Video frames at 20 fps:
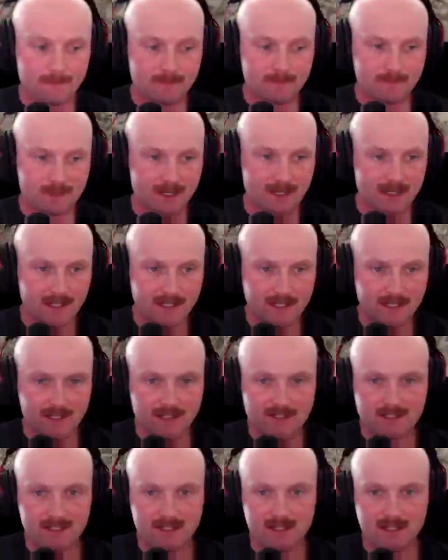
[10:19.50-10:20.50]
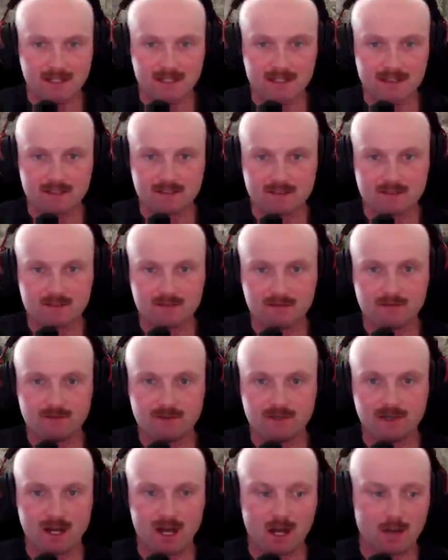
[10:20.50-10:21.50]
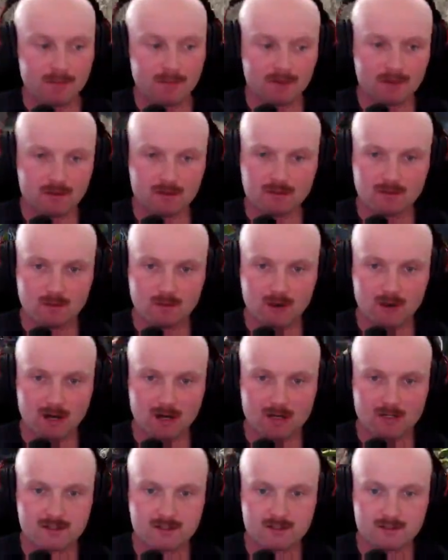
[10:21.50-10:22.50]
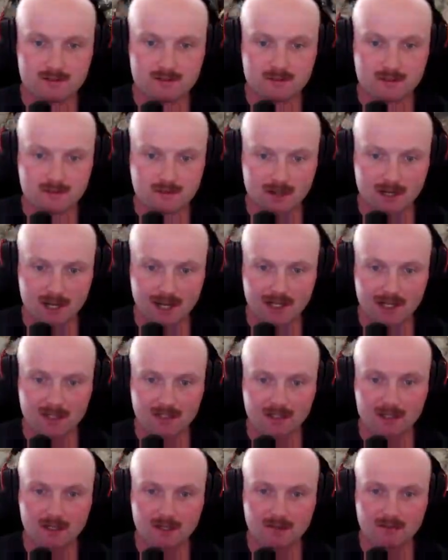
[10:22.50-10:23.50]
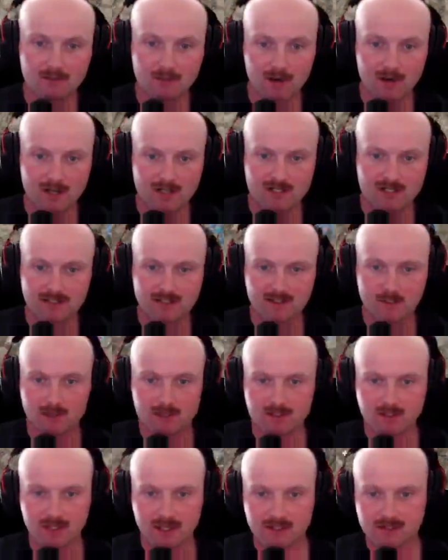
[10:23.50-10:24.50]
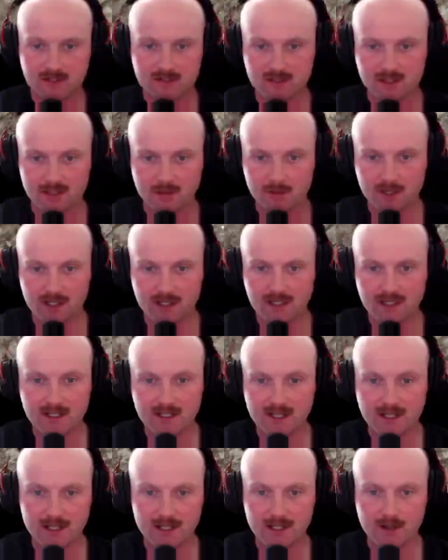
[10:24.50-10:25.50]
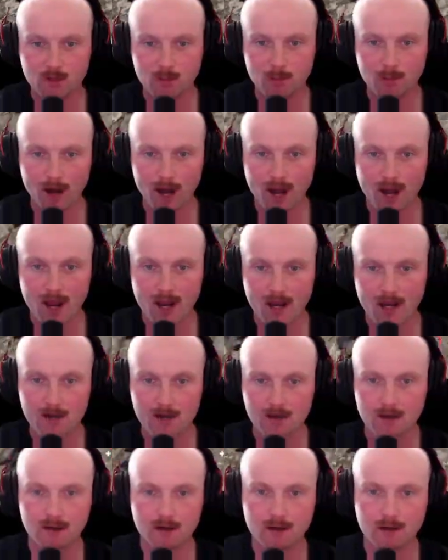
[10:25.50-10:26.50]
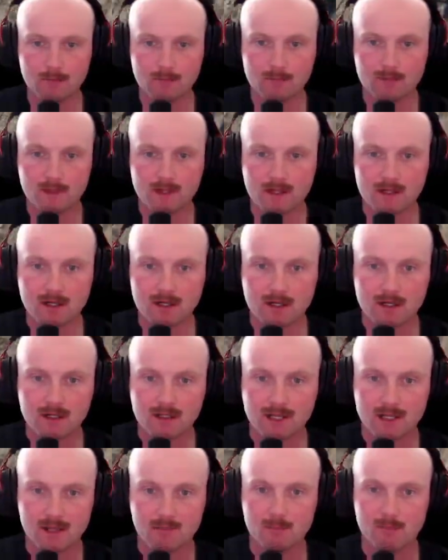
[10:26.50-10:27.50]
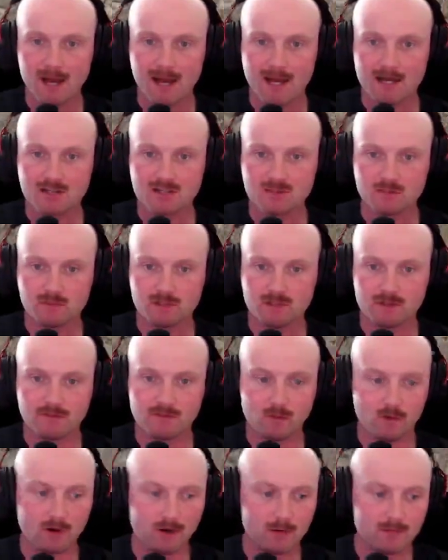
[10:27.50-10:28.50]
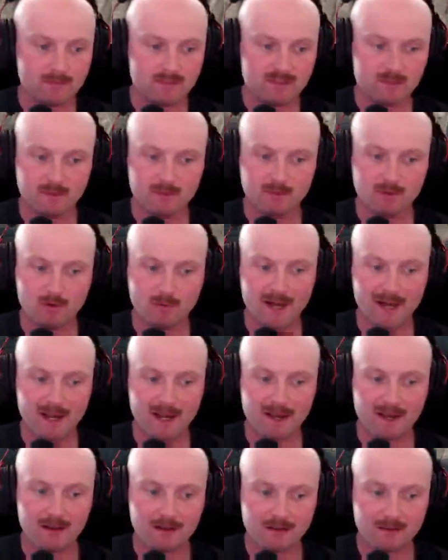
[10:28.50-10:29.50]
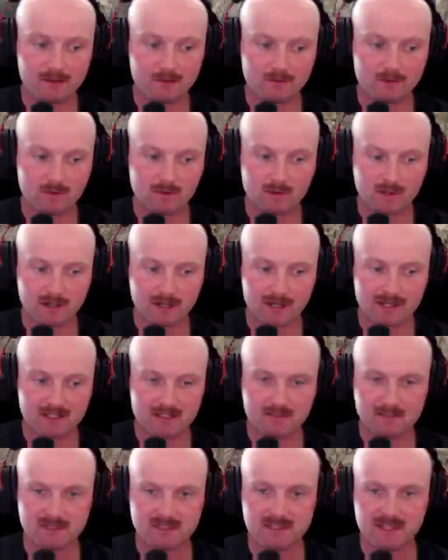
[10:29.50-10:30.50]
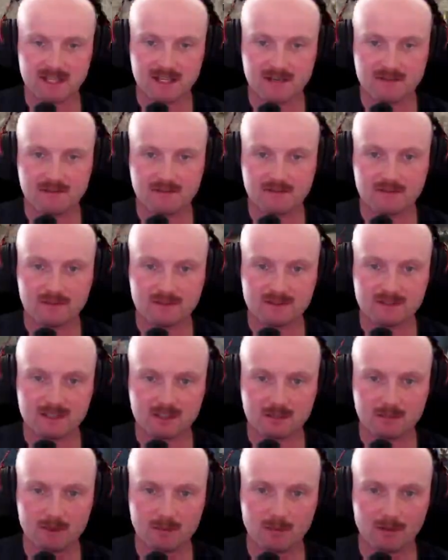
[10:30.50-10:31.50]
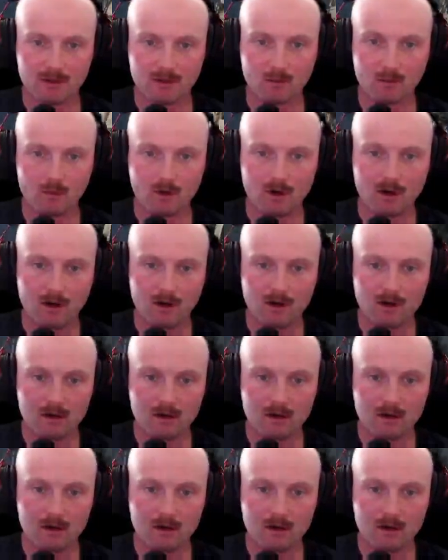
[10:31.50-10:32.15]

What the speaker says: And it is phenomenal to watch. I love watching it. See, watch. Okay, so they run in and they do BAM! And they bash them with their forearm. So we pull back. We want our guys to be safe. Let's get them up on the wall.